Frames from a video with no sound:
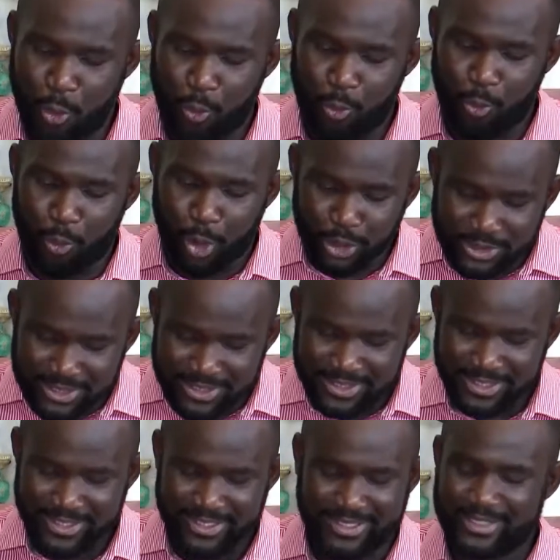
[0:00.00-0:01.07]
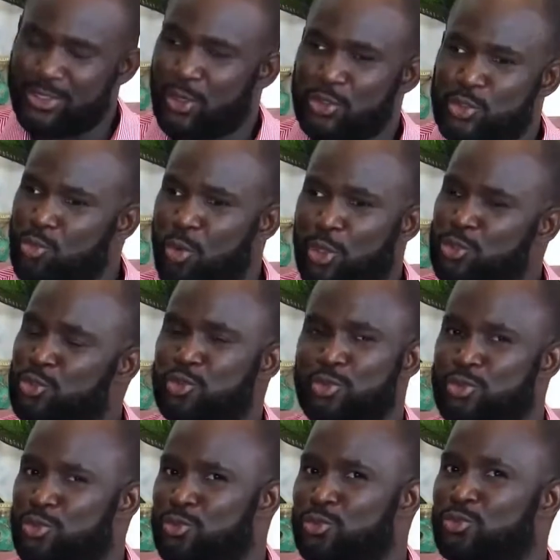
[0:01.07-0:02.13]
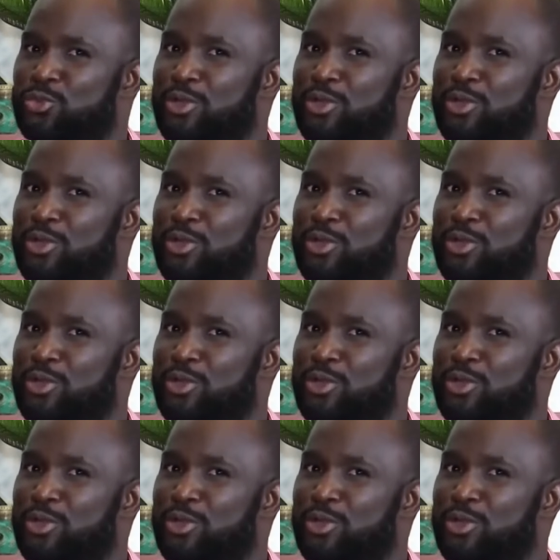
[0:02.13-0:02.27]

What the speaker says: what he doesn't want to do.